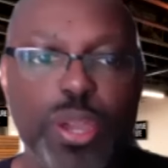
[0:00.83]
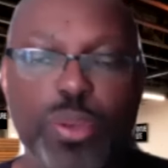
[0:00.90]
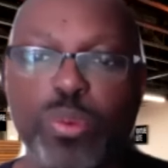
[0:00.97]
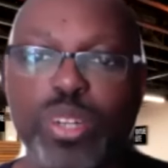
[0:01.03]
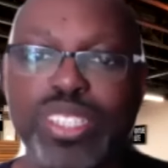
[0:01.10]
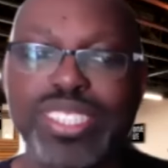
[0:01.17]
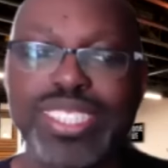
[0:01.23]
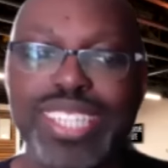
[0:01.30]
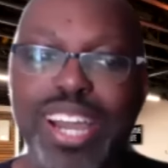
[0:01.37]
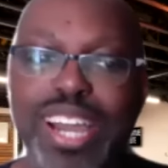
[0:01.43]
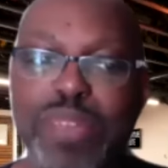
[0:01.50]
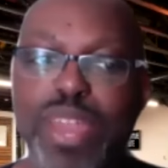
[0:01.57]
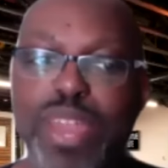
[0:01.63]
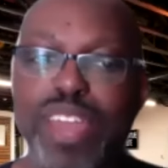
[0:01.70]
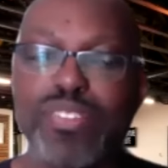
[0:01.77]
What's
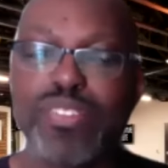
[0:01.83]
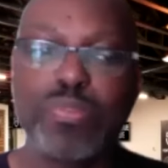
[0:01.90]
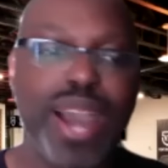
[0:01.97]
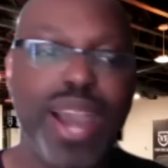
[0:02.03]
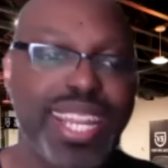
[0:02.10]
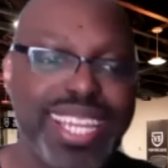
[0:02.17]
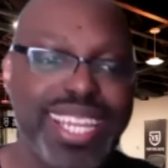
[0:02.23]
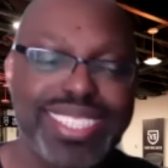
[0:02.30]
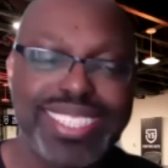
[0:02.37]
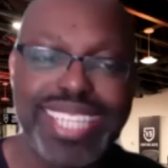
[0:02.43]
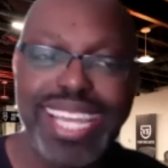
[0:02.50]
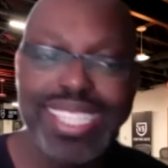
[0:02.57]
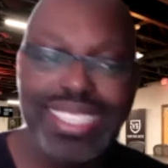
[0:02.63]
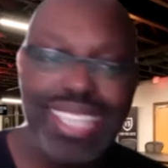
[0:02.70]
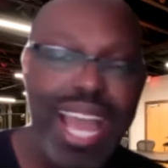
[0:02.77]
up, everybody? It's
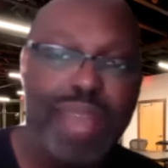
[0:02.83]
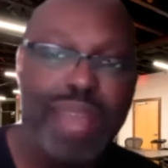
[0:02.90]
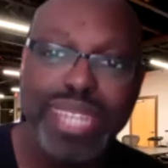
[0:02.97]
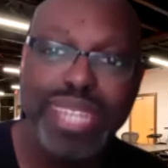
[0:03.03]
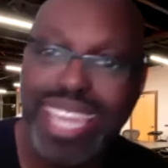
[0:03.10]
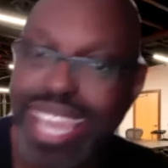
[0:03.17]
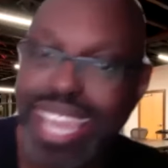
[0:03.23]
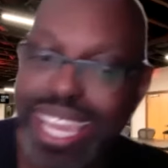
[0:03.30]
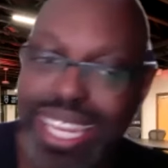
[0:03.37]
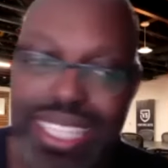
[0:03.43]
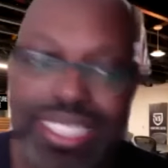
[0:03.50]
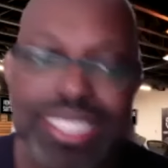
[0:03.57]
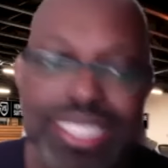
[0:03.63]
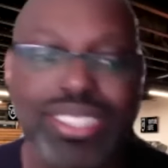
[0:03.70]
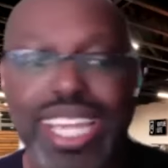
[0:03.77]
that time again.
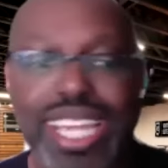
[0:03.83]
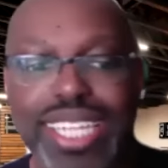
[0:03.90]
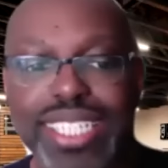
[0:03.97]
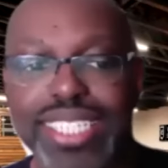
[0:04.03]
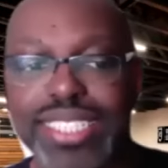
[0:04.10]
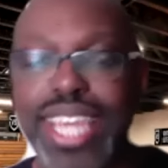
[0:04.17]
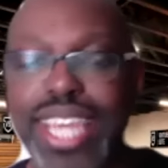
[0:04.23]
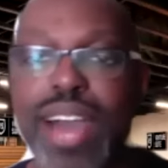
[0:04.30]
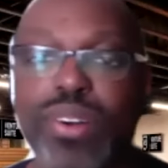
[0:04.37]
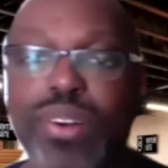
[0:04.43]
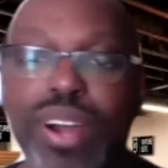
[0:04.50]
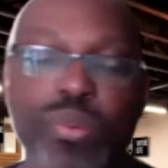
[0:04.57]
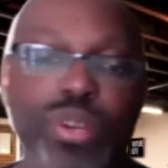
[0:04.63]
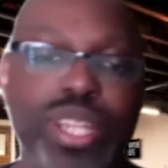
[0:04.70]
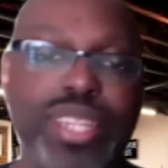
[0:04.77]
Listen, check this out.
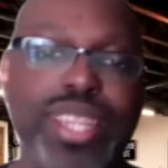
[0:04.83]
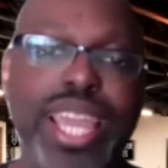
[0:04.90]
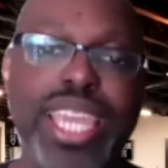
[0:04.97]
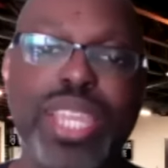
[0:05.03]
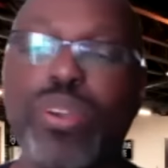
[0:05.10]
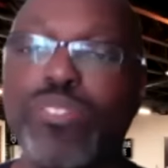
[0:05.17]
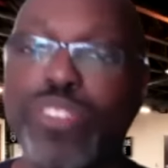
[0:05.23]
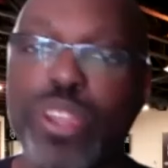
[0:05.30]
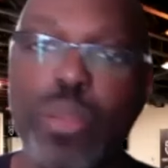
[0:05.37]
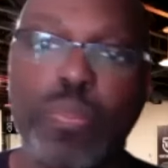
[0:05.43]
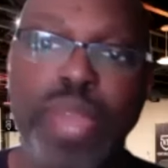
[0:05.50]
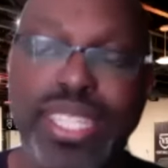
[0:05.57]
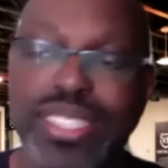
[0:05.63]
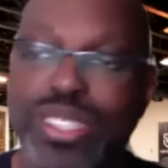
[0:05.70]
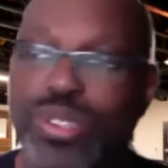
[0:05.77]
I want to thank you all for your
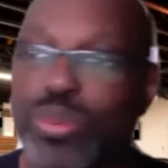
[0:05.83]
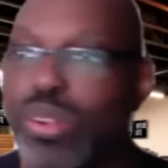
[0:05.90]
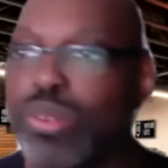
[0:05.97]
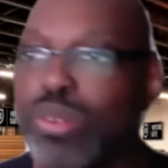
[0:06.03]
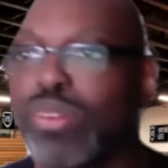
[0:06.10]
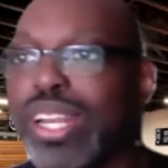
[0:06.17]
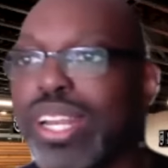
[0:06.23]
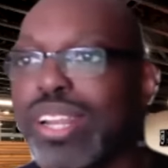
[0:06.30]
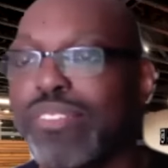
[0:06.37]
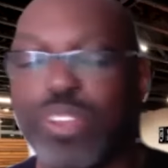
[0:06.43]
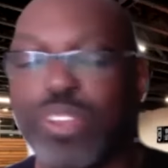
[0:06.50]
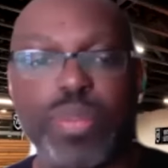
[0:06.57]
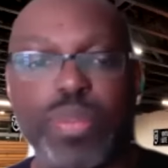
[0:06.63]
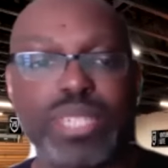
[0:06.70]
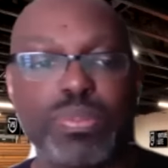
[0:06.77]
patience. We were running a
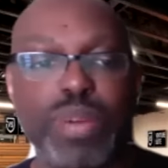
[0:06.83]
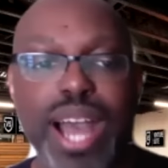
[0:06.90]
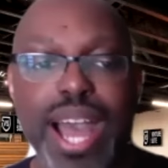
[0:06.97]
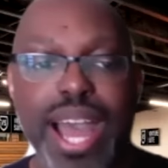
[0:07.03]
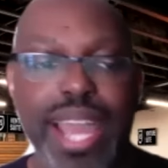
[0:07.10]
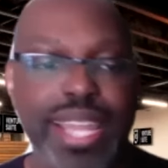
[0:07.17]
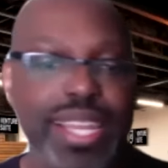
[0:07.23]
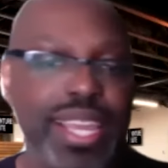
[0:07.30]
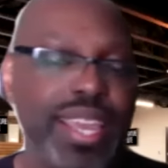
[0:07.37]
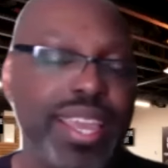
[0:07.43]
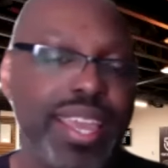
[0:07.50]
few minutes behind.